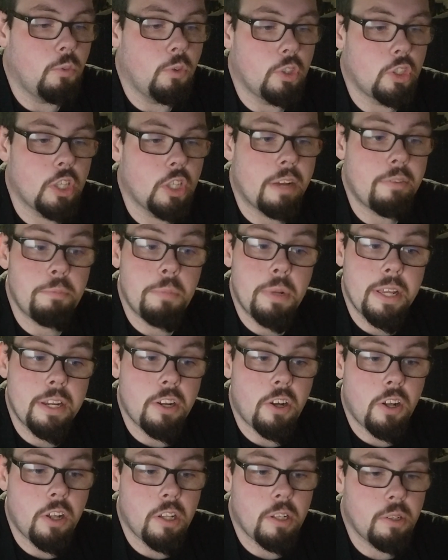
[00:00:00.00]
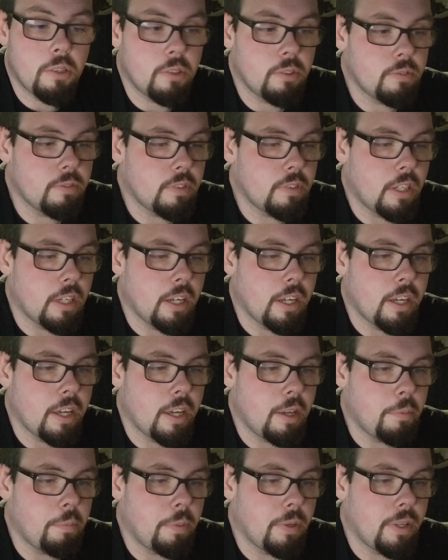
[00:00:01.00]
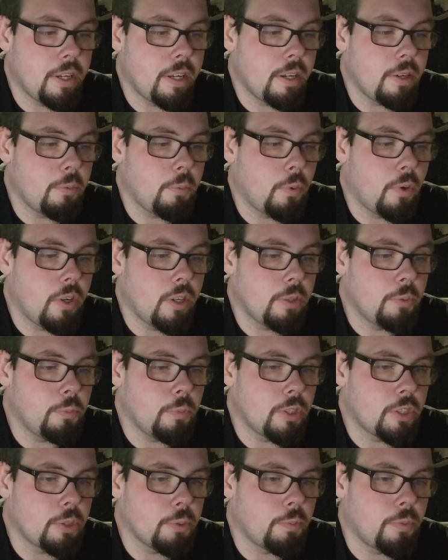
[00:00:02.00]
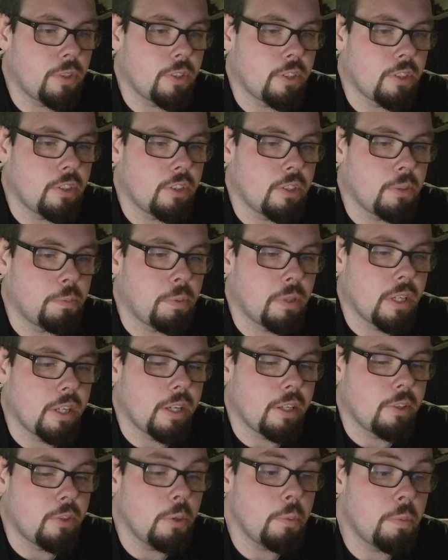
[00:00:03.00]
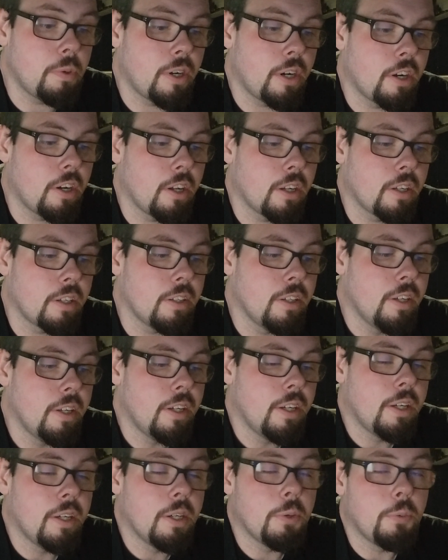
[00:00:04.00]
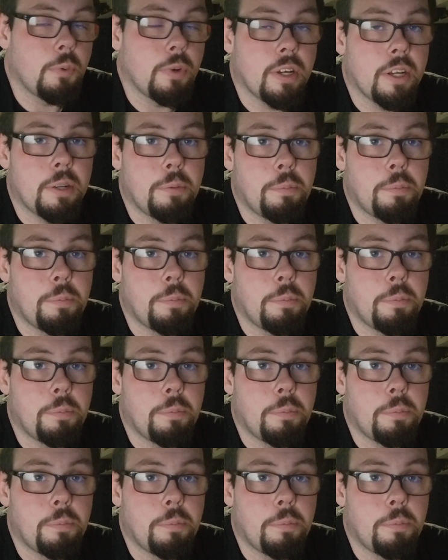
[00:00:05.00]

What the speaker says: which I haven't played all. I played one, which I wanted to play two-player on. We